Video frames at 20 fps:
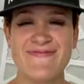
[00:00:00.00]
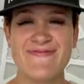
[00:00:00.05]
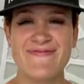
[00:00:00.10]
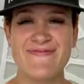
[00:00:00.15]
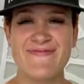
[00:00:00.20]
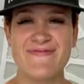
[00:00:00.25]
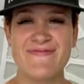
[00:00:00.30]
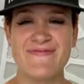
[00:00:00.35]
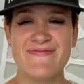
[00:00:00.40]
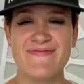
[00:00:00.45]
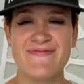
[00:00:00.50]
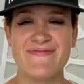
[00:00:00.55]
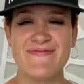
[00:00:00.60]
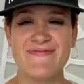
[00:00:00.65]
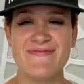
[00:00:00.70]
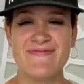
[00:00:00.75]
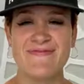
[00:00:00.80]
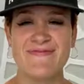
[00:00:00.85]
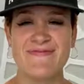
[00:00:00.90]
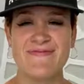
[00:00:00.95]

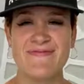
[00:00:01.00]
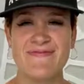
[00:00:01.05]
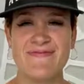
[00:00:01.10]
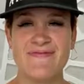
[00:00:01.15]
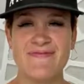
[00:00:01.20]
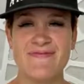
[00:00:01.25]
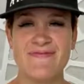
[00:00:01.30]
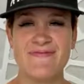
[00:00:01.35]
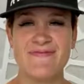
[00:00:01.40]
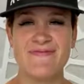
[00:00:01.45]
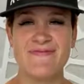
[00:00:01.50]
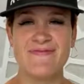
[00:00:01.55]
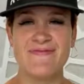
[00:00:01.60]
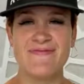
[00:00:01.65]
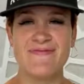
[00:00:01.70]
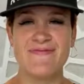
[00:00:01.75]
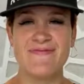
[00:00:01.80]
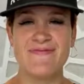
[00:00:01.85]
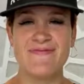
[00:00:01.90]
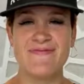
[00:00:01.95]

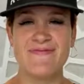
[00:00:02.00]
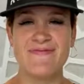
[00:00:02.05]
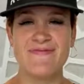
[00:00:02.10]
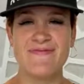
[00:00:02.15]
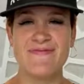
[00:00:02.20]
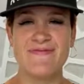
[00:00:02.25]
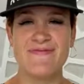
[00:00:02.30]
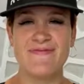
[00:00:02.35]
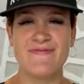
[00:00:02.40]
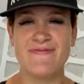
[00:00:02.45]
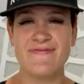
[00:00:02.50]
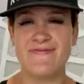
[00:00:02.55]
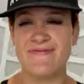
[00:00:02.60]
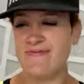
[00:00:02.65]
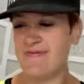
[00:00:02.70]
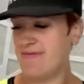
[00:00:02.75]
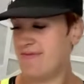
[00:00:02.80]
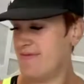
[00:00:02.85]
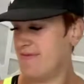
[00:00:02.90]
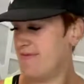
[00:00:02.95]

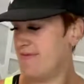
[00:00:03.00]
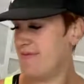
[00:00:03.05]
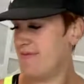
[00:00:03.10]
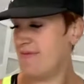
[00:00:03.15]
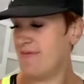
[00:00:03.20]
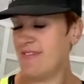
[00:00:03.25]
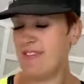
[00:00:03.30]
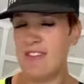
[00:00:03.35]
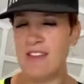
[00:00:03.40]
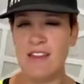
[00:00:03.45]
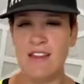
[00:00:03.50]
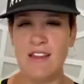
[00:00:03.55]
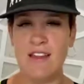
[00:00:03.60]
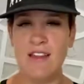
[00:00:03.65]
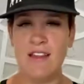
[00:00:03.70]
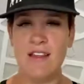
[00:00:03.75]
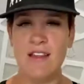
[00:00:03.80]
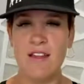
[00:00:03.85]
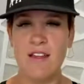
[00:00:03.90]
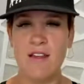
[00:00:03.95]

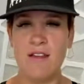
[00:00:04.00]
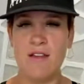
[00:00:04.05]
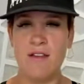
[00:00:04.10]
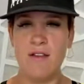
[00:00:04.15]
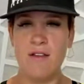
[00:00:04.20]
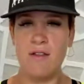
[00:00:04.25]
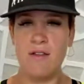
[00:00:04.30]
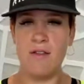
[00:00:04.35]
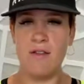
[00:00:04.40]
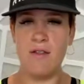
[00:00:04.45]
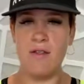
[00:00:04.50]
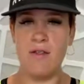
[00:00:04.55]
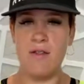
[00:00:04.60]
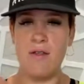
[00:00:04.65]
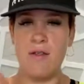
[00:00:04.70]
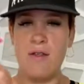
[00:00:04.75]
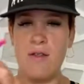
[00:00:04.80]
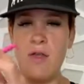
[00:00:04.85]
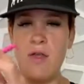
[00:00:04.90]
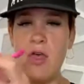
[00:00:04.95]

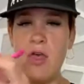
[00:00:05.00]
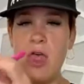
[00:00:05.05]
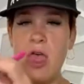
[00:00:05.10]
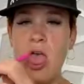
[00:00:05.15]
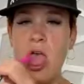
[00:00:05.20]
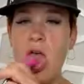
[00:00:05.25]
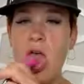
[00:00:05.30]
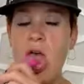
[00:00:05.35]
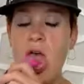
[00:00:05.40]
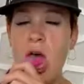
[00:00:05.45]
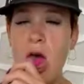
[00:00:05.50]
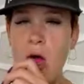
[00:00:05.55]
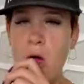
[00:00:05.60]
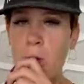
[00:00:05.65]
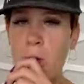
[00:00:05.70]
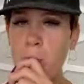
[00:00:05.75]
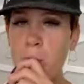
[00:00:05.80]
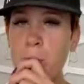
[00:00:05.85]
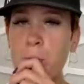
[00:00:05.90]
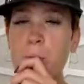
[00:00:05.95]

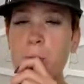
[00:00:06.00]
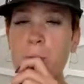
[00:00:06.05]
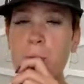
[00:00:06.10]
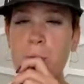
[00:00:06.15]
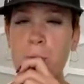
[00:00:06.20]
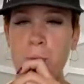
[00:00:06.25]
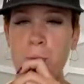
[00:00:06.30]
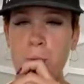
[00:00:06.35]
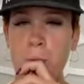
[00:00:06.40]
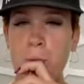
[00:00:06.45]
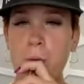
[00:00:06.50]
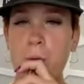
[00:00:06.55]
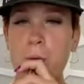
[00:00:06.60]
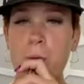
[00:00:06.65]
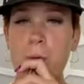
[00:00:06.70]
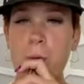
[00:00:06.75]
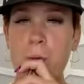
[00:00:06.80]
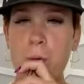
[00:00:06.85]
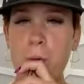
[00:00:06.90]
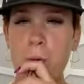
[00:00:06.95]

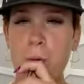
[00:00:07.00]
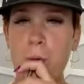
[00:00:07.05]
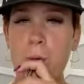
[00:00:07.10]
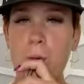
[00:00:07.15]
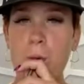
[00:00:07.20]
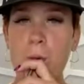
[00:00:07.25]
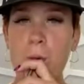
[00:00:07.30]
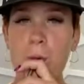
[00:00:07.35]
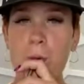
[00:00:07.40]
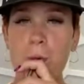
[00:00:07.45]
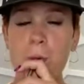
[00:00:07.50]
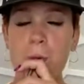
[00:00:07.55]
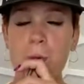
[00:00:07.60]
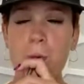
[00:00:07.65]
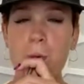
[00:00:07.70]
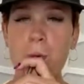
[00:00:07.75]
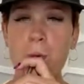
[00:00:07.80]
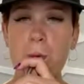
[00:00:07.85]
No words are spoken by the person on screen.